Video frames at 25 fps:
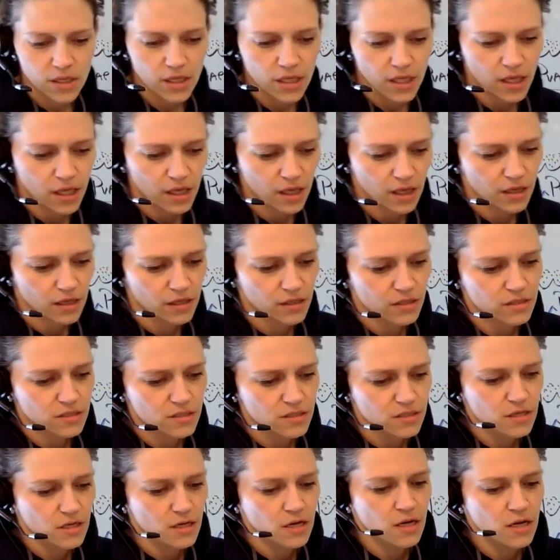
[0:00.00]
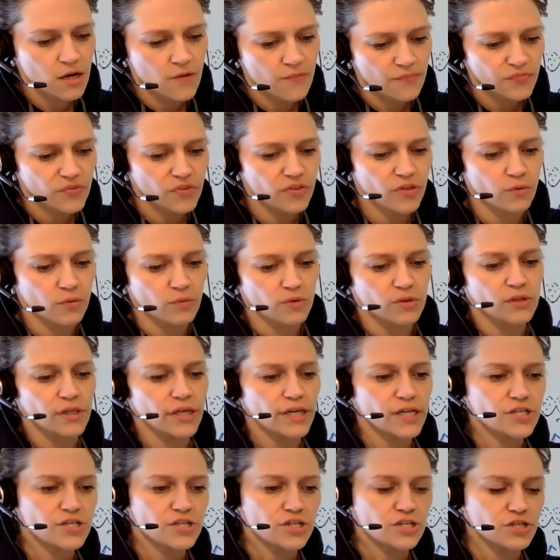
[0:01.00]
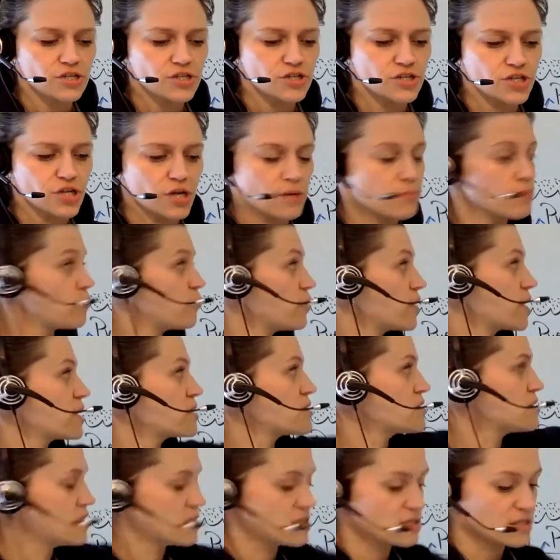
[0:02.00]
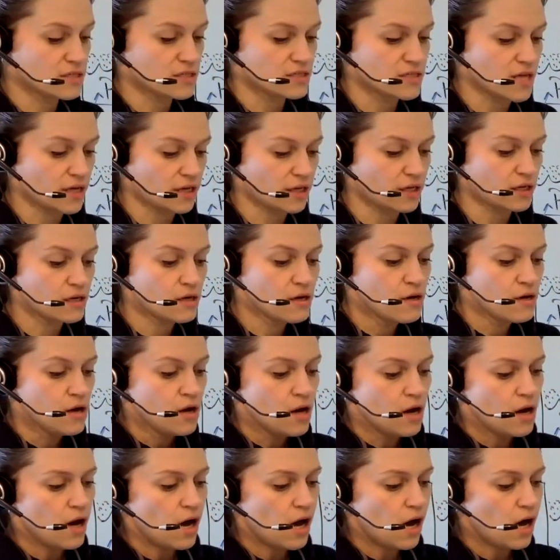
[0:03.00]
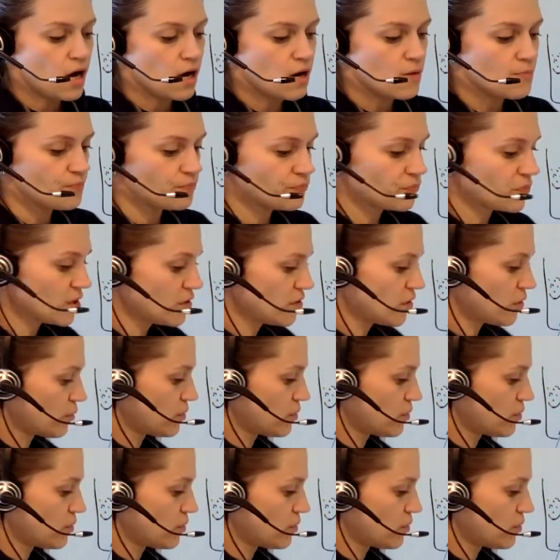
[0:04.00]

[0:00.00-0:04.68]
is the relationship. We'll get to this in a second. The